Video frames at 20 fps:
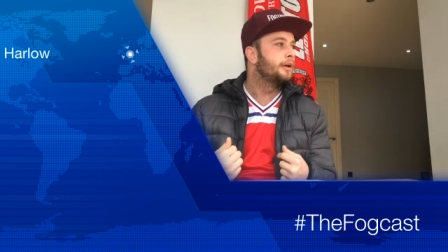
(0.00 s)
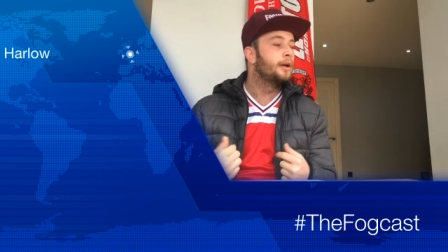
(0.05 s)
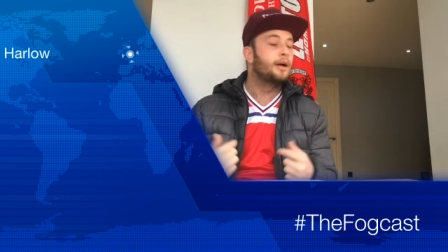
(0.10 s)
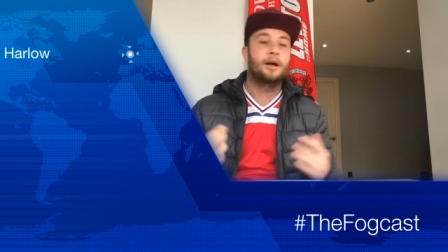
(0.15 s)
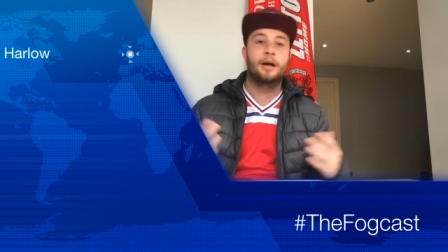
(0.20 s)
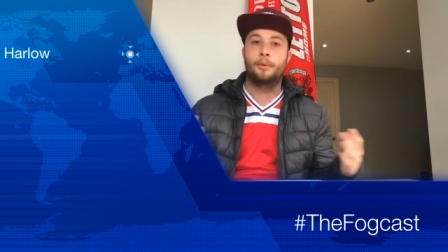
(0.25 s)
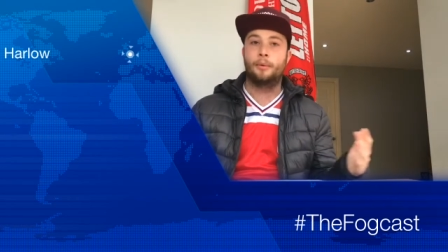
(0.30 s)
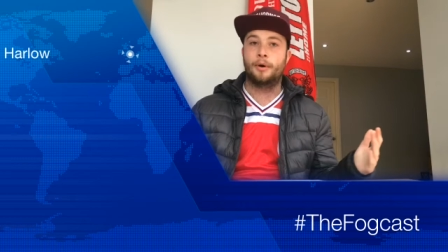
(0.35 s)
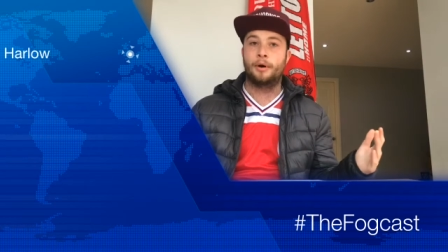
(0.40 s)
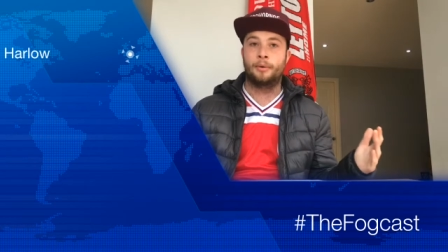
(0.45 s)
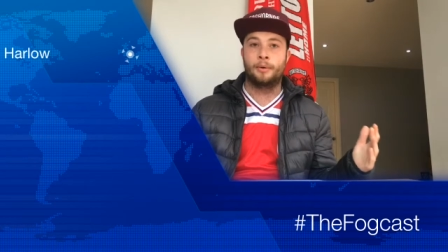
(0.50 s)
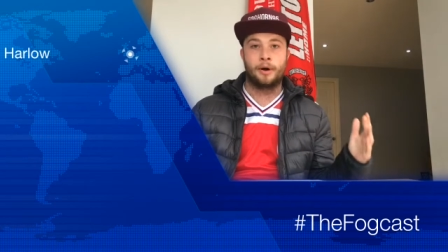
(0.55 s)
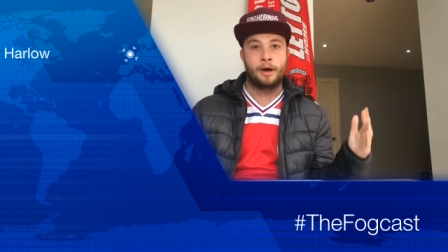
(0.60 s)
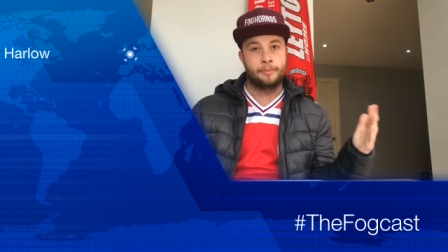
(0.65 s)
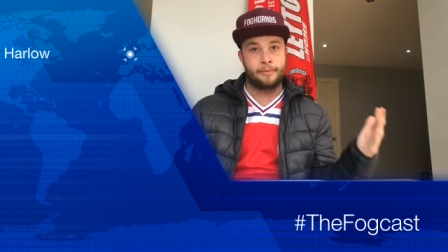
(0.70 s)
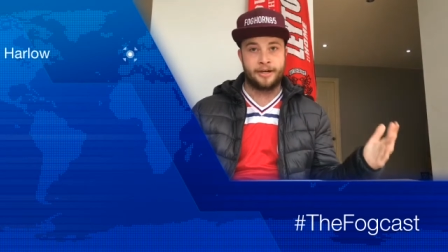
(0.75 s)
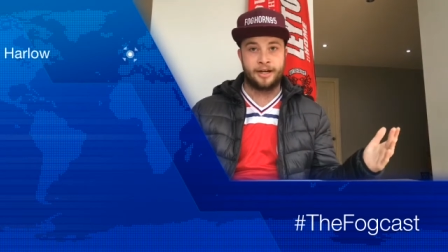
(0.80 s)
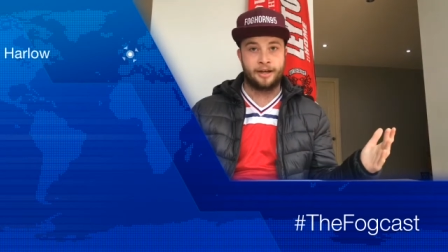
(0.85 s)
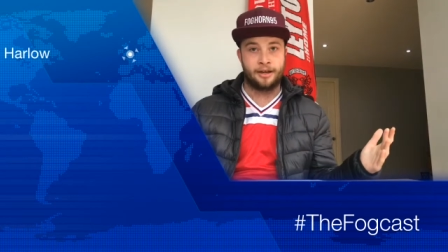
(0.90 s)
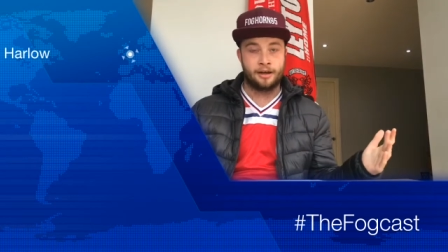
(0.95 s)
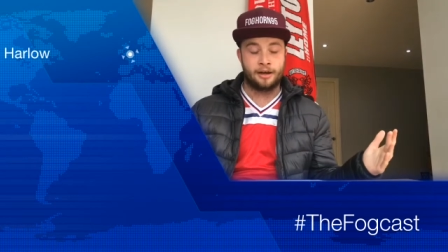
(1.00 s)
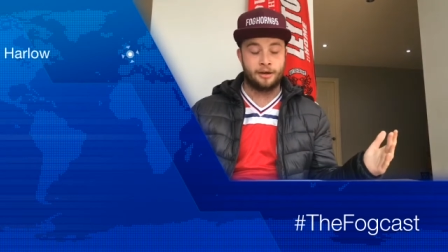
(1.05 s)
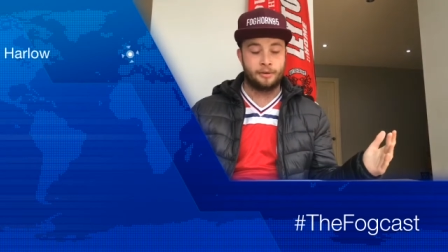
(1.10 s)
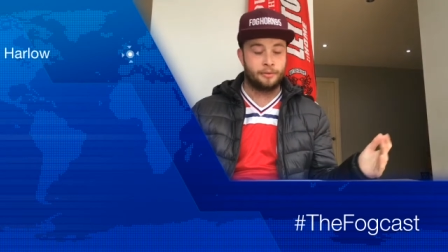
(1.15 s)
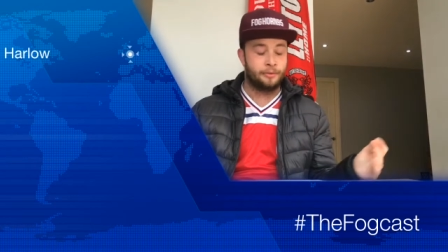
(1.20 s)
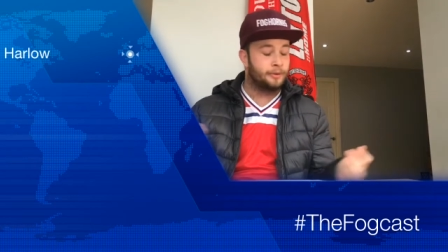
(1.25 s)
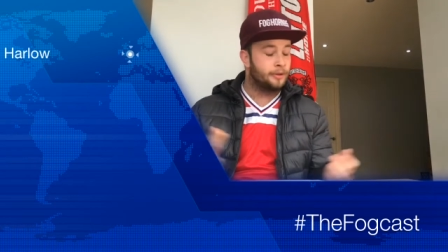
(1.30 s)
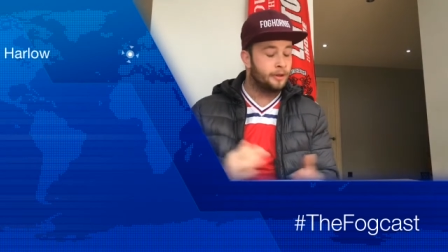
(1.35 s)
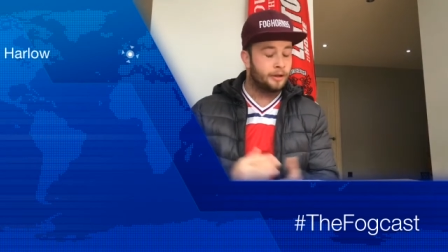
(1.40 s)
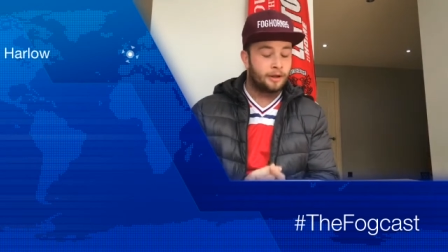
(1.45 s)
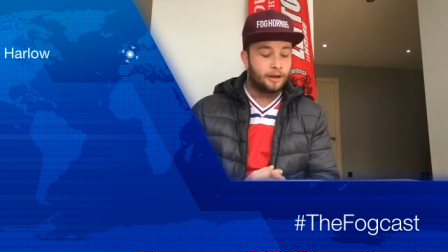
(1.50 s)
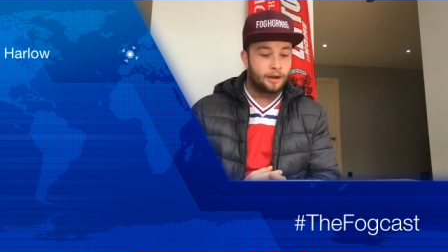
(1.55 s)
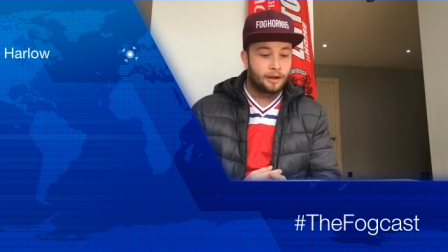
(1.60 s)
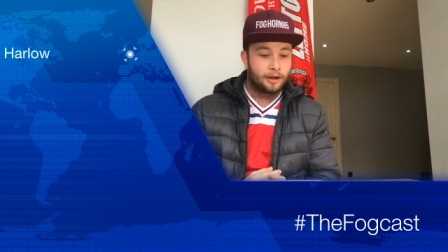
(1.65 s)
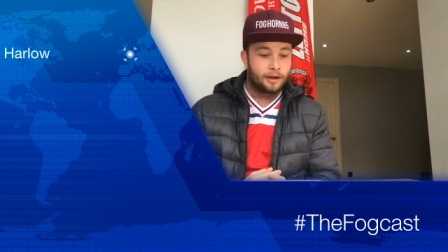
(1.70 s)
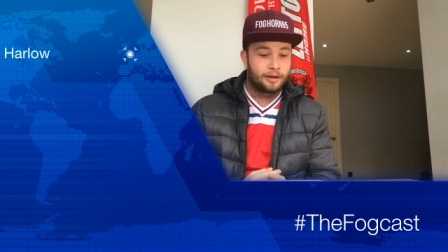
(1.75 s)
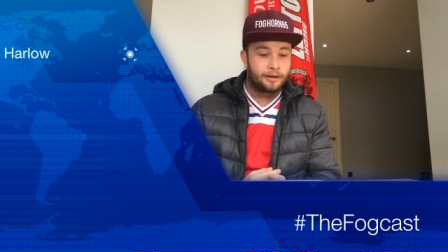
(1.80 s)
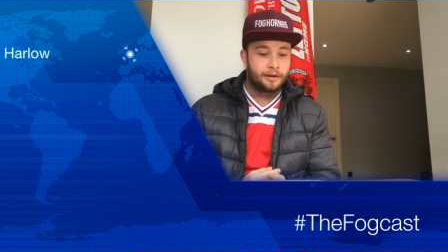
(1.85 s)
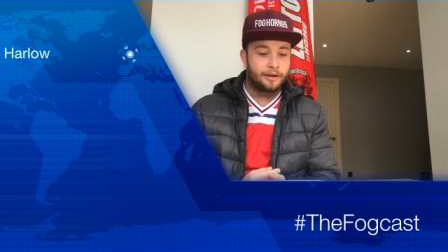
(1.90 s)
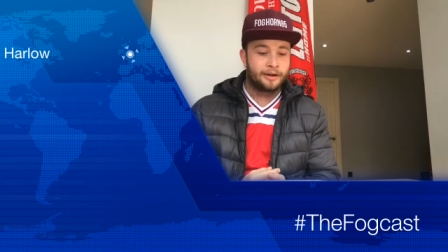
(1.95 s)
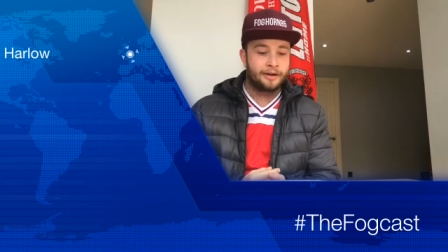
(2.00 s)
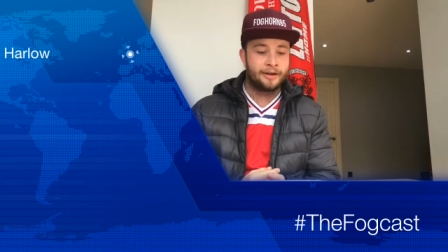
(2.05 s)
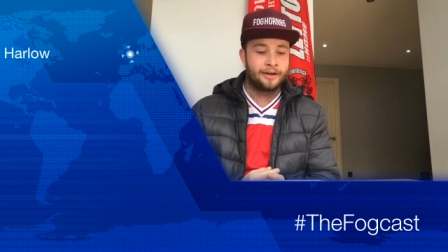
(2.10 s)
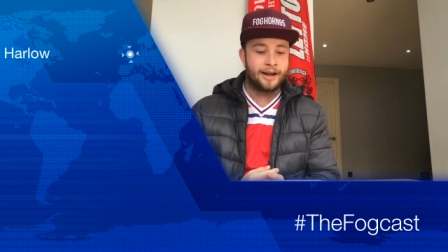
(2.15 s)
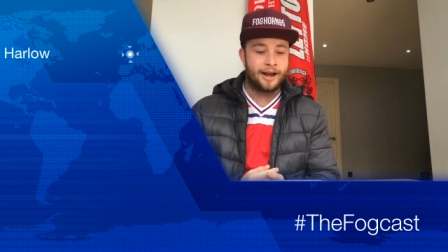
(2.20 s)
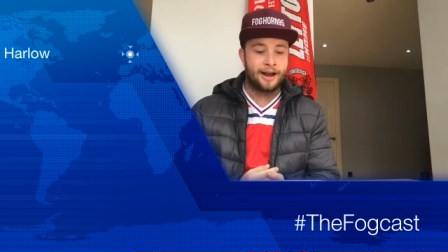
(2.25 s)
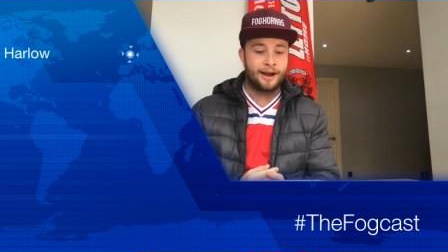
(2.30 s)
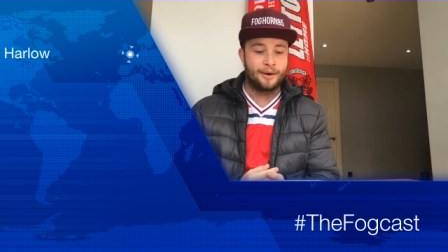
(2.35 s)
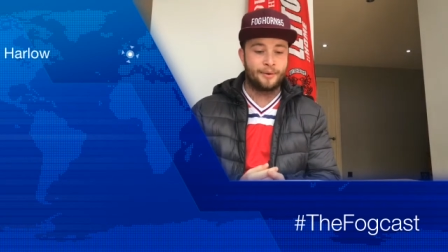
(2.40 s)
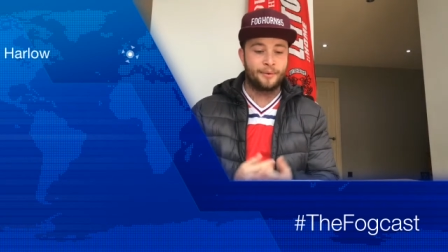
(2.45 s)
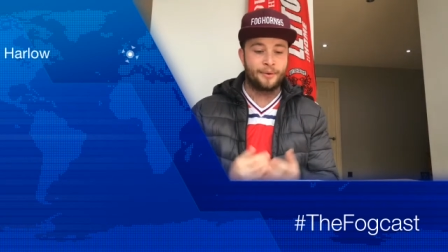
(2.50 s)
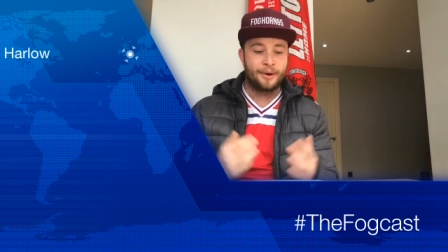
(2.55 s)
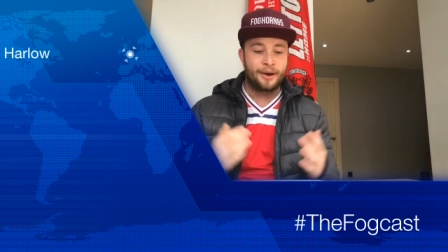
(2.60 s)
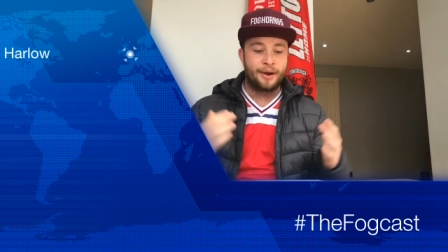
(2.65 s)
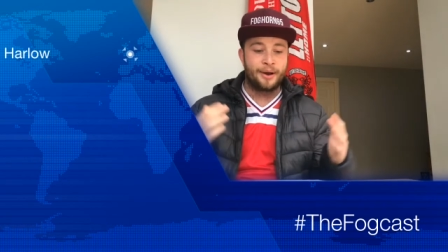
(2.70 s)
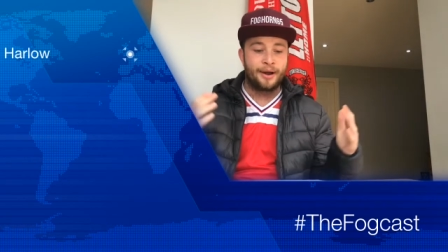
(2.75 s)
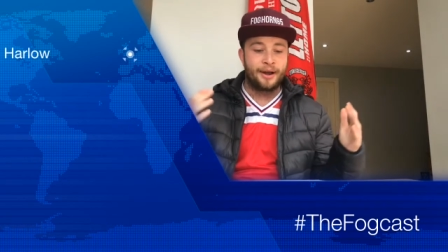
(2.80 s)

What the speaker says: Oh, well, I'm in a coat. Now,